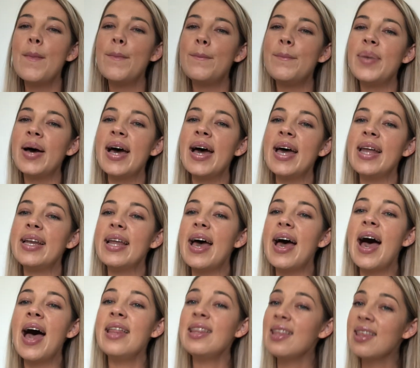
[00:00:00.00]
But
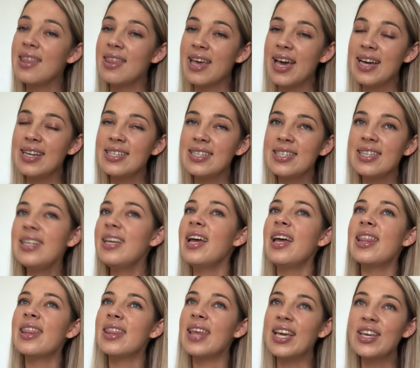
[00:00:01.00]
other than that,
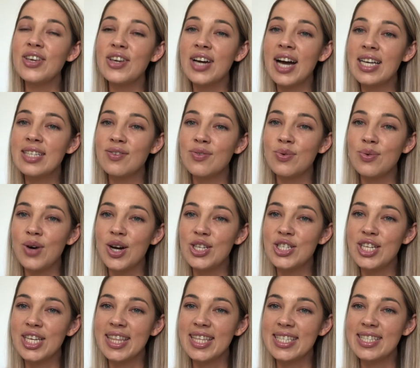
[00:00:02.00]
thank you guys for
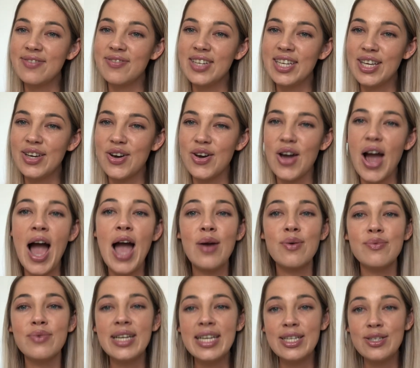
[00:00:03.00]
watching this video. I
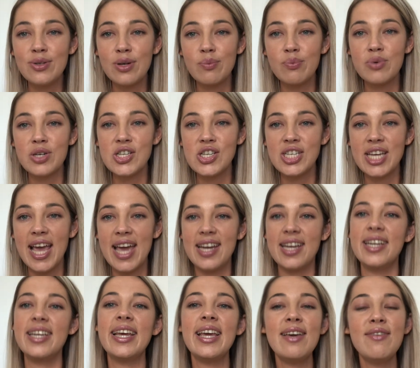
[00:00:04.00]
really do appreciate
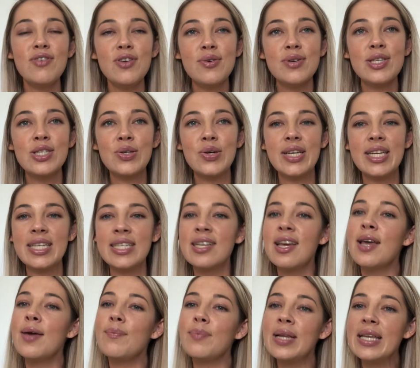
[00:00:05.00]
it. If you enjoyed it,
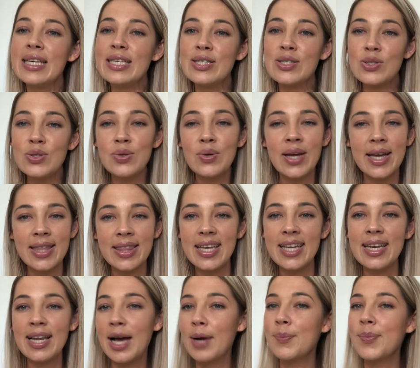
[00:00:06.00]
please do hit that
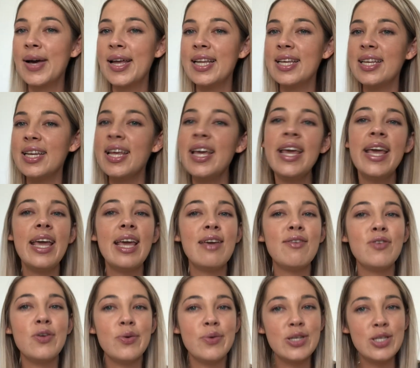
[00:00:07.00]
like button. If
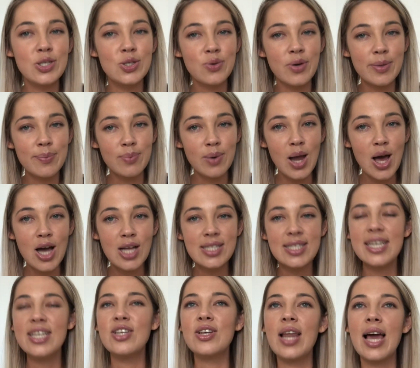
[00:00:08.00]
you enjoy plants
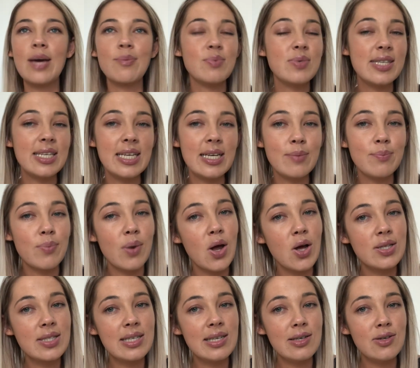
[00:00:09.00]
and you like seeing
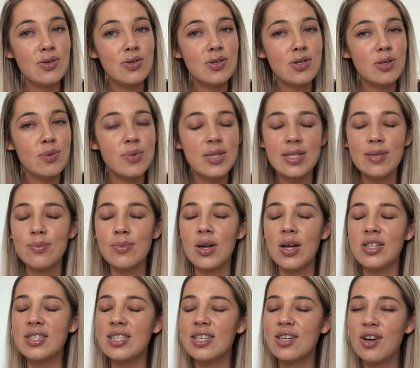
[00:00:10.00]
planty YouTubers and
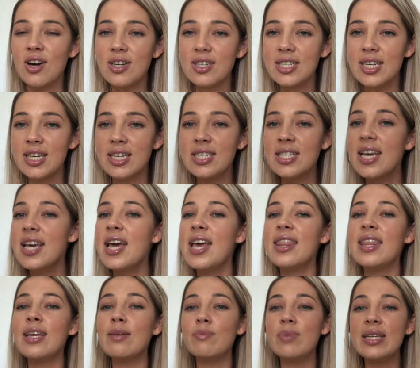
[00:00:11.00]
planty content,
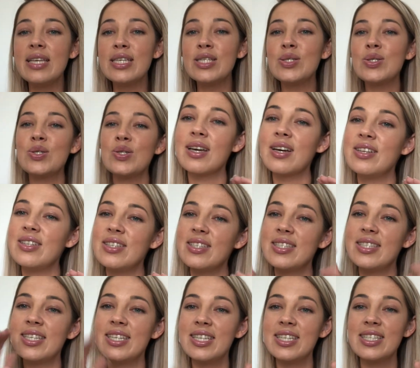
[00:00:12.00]
then please do
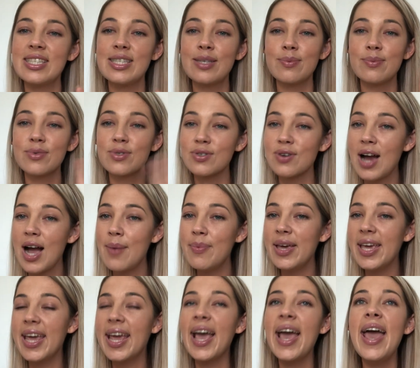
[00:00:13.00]
consider
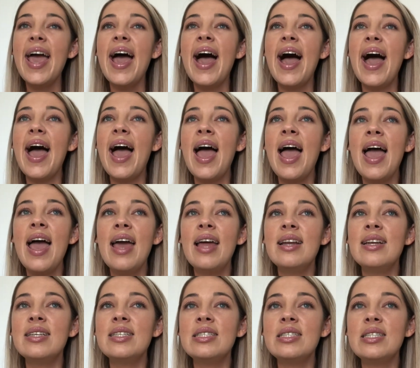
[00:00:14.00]
subscribing
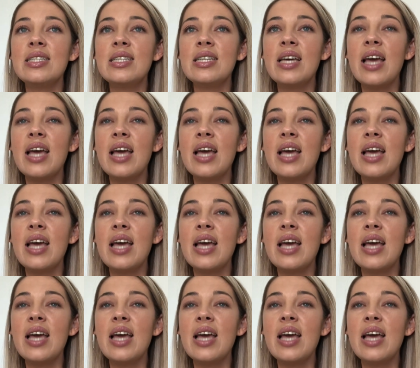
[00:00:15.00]
and